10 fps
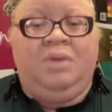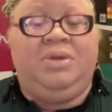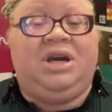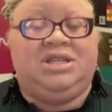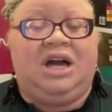
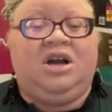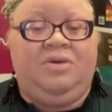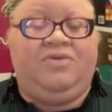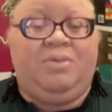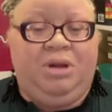because I
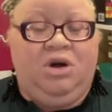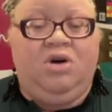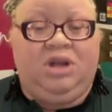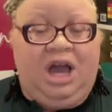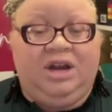come from a
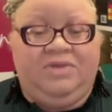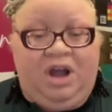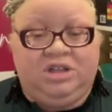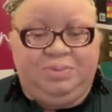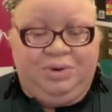long line of
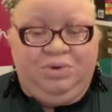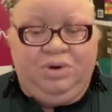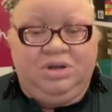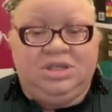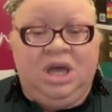
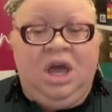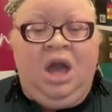entrepreneurs.